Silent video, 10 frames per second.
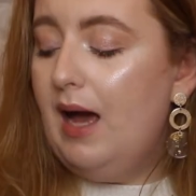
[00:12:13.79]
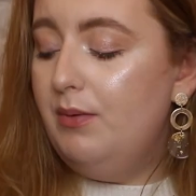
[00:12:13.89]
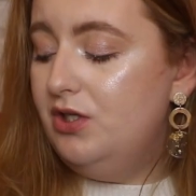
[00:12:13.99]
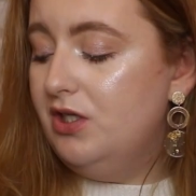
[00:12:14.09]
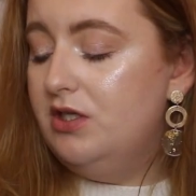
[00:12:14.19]
I
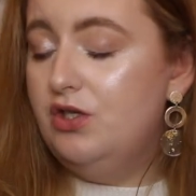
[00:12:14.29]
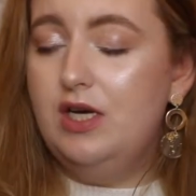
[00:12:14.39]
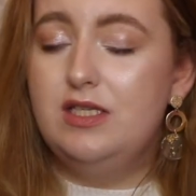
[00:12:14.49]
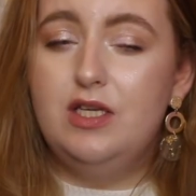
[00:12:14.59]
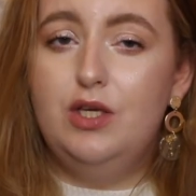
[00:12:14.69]
would just
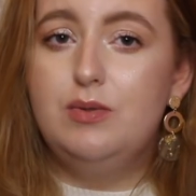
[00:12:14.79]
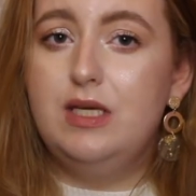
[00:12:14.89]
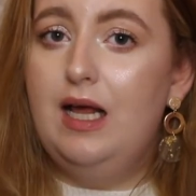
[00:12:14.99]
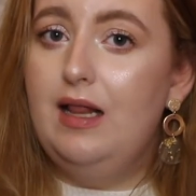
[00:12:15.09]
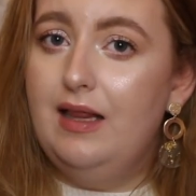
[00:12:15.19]
suggest
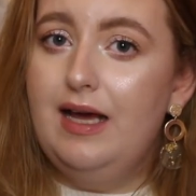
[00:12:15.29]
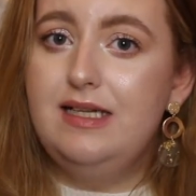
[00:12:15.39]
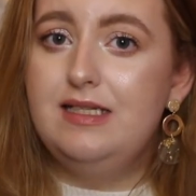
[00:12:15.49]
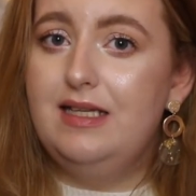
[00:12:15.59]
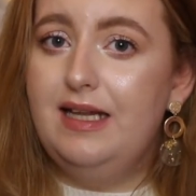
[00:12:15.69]
using a
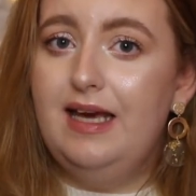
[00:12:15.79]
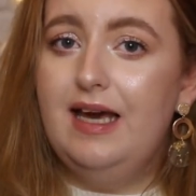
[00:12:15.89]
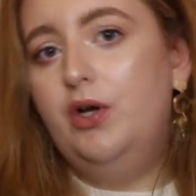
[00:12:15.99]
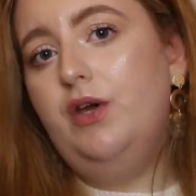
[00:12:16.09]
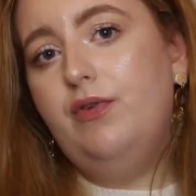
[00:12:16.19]
light layer.
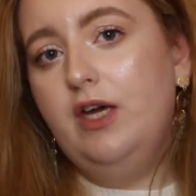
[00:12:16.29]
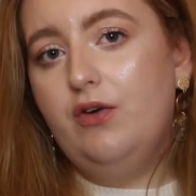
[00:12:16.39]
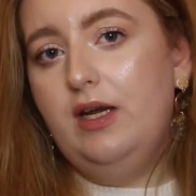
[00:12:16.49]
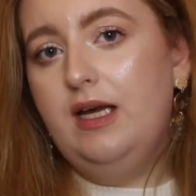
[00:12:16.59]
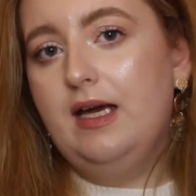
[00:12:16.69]
Put your
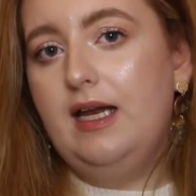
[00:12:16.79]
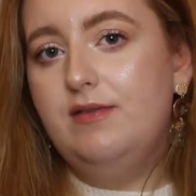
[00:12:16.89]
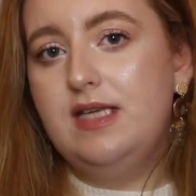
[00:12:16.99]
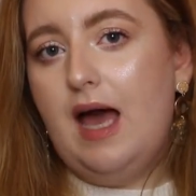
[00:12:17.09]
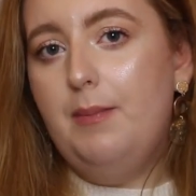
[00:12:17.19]
finger in and kind
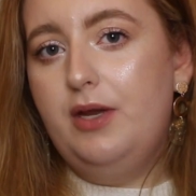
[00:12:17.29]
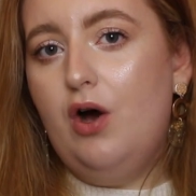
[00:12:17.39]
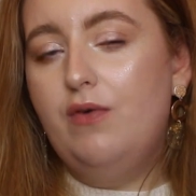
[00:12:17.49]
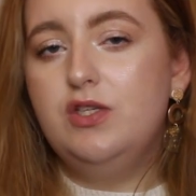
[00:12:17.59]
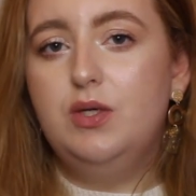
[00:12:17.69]
of tap it
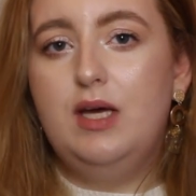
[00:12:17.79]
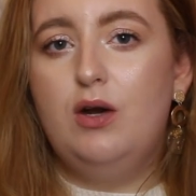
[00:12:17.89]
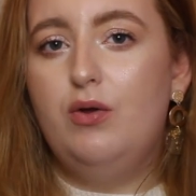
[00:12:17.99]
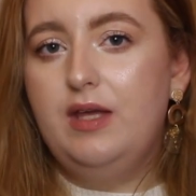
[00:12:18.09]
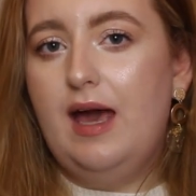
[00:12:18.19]
off so you get
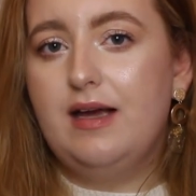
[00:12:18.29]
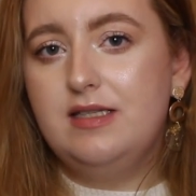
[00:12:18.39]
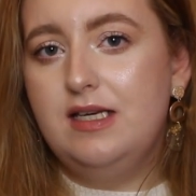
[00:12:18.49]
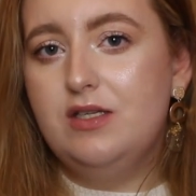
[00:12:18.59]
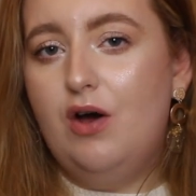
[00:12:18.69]
all the
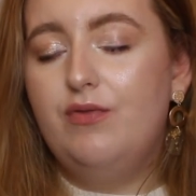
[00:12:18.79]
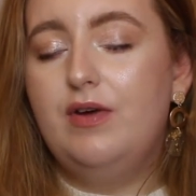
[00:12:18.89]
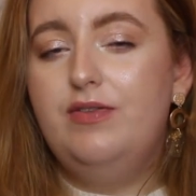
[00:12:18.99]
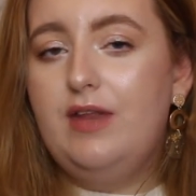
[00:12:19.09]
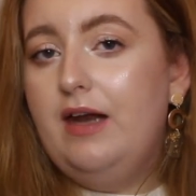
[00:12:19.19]
excess off
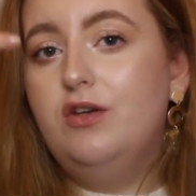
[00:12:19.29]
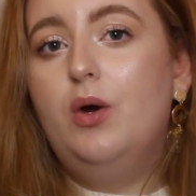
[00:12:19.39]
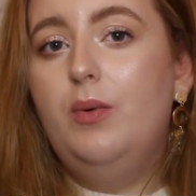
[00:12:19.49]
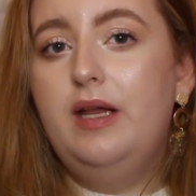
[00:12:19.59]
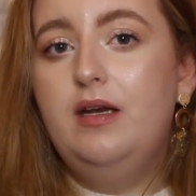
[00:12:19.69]
and then
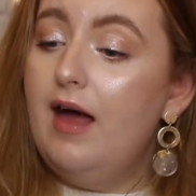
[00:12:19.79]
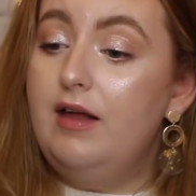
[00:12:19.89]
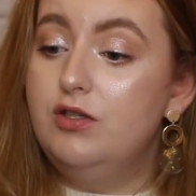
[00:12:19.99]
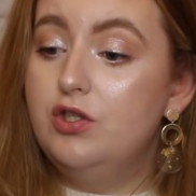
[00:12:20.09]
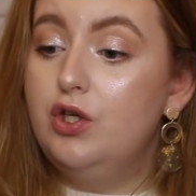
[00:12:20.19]
go in
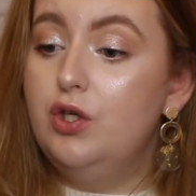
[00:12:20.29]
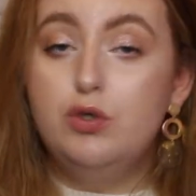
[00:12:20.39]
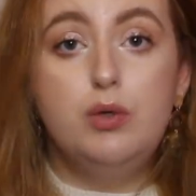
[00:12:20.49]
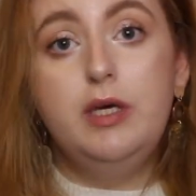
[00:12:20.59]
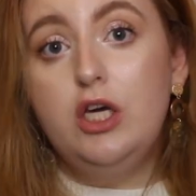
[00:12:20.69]
and you
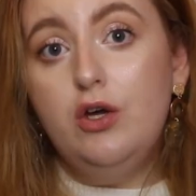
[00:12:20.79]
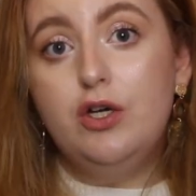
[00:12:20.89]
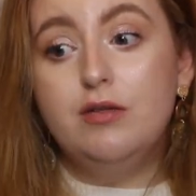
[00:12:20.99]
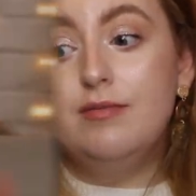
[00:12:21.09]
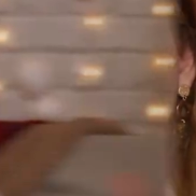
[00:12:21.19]
should be
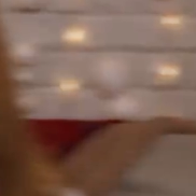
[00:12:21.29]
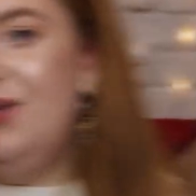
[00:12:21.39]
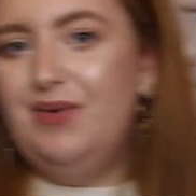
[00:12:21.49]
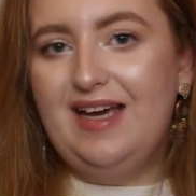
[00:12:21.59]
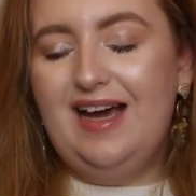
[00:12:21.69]
good.
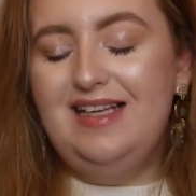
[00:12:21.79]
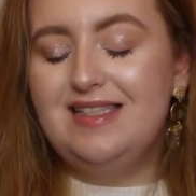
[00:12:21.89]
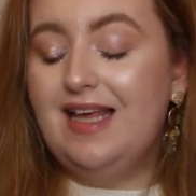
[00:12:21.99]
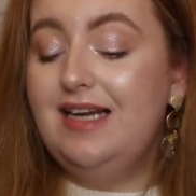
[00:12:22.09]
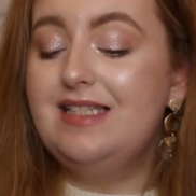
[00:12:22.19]
Anyway
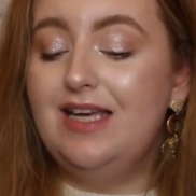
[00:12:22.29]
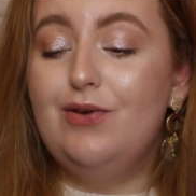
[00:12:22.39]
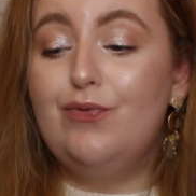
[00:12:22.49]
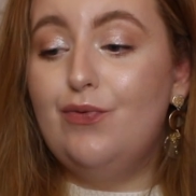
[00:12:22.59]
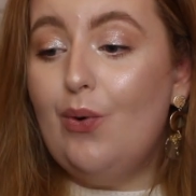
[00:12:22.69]
guys that is
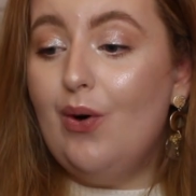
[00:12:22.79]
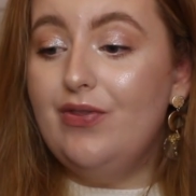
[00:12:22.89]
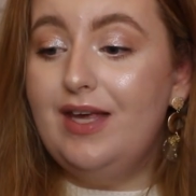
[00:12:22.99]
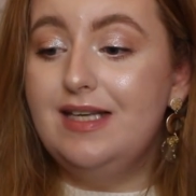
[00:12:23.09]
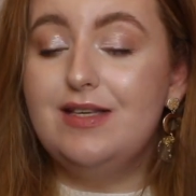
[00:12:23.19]
it for
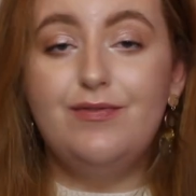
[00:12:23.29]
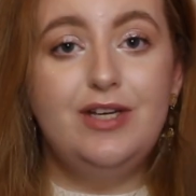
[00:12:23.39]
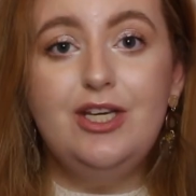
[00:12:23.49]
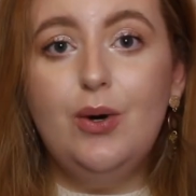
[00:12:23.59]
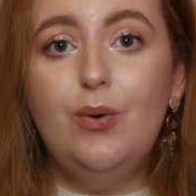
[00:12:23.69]
this
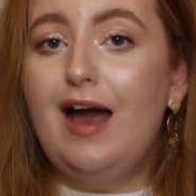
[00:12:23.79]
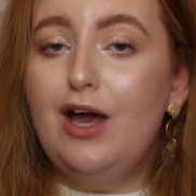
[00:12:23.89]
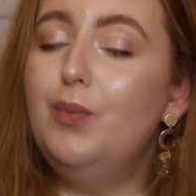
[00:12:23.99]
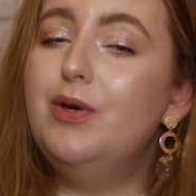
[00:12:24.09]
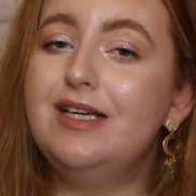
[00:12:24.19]
video. I
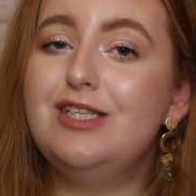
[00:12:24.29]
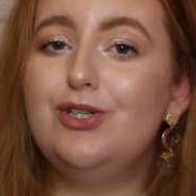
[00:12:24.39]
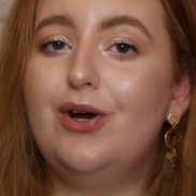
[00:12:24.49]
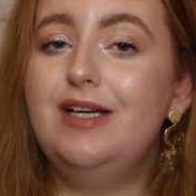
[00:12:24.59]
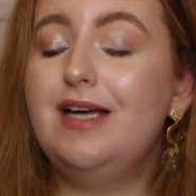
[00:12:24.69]
hope you guys
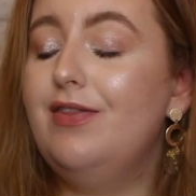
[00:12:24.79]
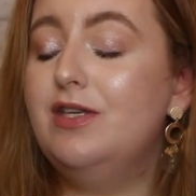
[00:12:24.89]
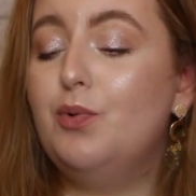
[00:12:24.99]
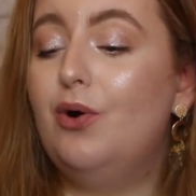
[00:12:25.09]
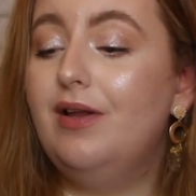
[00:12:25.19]
enjoyed and
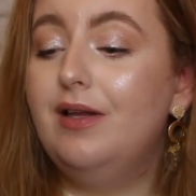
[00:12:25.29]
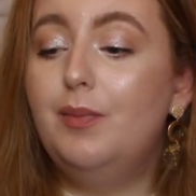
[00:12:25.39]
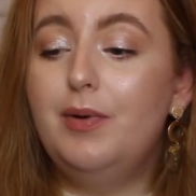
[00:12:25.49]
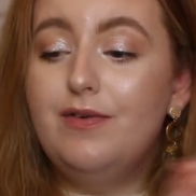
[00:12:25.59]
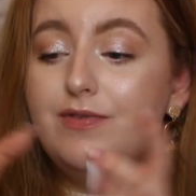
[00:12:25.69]
this brought a
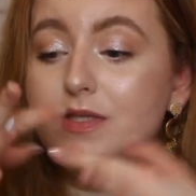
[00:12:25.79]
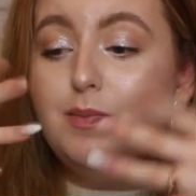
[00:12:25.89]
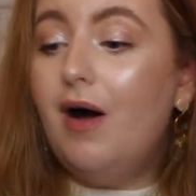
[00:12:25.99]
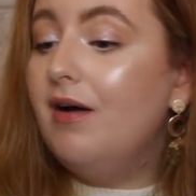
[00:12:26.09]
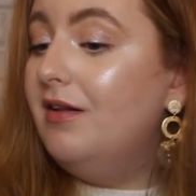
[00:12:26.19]
little bit of
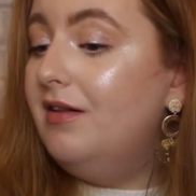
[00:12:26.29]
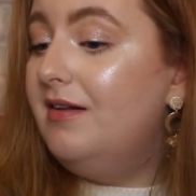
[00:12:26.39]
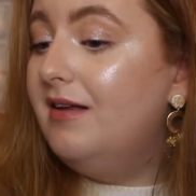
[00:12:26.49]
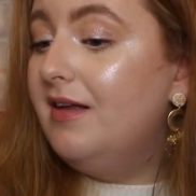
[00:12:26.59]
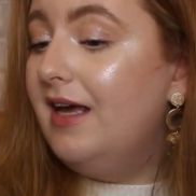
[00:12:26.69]
sparkle
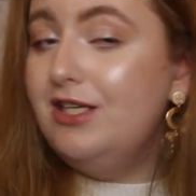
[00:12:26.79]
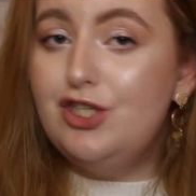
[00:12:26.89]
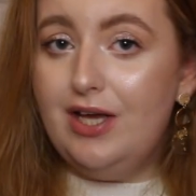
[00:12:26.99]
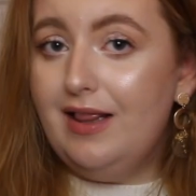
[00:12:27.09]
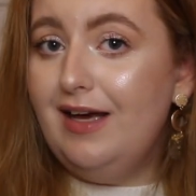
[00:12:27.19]

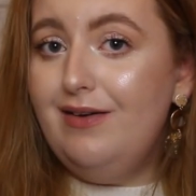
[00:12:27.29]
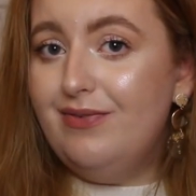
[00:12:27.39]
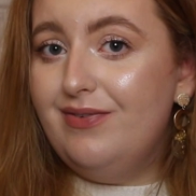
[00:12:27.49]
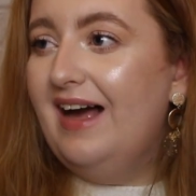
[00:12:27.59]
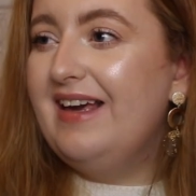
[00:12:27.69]
into your life.
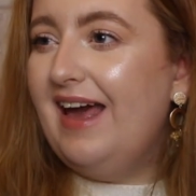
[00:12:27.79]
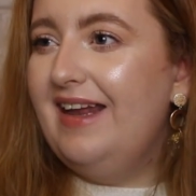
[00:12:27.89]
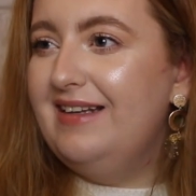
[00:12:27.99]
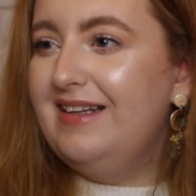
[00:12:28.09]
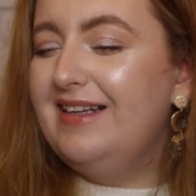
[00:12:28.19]

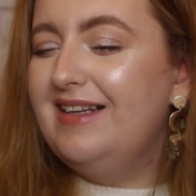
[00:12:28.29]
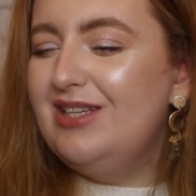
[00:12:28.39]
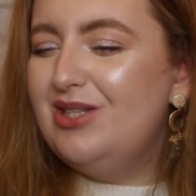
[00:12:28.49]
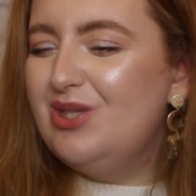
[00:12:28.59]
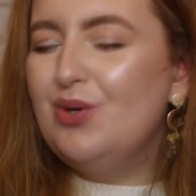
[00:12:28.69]
Again,
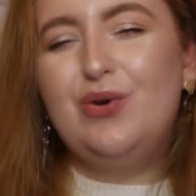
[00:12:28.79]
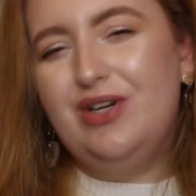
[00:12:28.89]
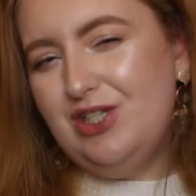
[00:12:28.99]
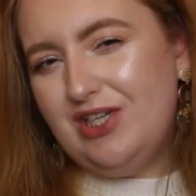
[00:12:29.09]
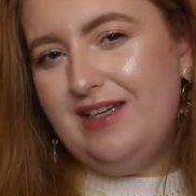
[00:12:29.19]
so
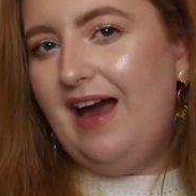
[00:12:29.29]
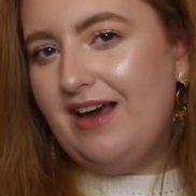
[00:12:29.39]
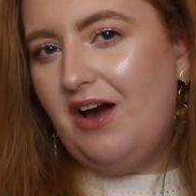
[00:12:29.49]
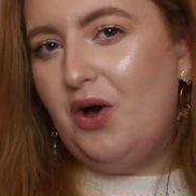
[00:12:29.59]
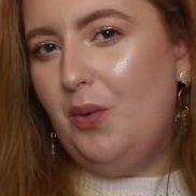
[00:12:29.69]
cringy. I
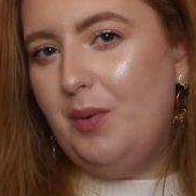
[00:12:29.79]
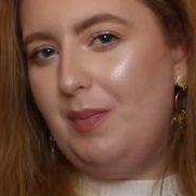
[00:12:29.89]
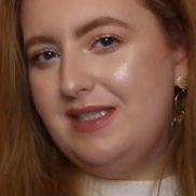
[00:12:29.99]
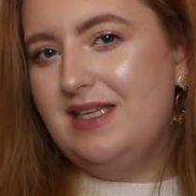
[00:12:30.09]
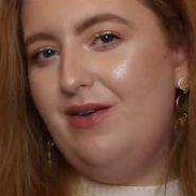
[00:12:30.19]
can't cope with
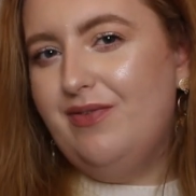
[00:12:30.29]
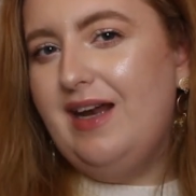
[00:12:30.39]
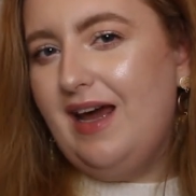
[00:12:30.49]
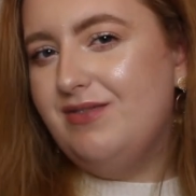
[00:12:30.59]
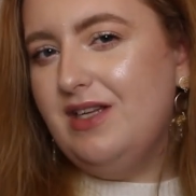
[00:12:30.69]
myself
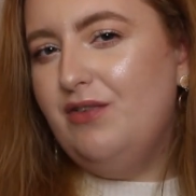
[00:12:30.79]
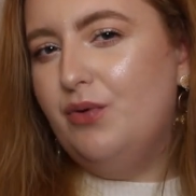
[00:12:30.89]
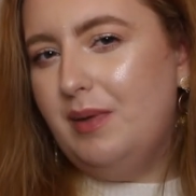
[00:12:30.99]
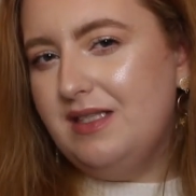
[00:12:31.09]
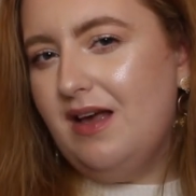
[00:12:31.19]
and I have to live
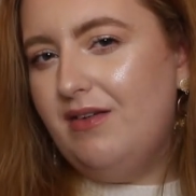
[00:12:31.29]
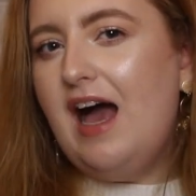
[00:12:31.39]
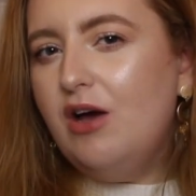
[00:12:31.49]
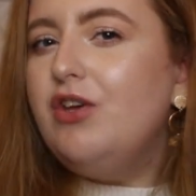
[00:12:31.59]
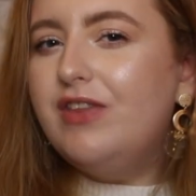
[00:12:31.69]
with myself.
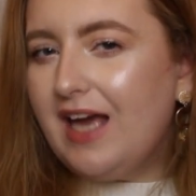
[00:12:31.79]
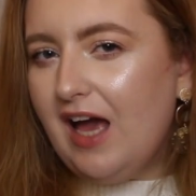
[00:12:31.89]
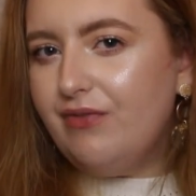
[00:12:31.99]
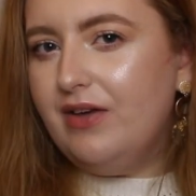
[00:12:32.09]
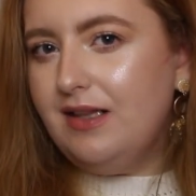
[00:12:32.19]
How do you think
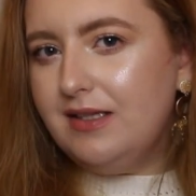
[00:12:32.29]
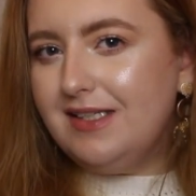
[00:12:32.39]
I feel?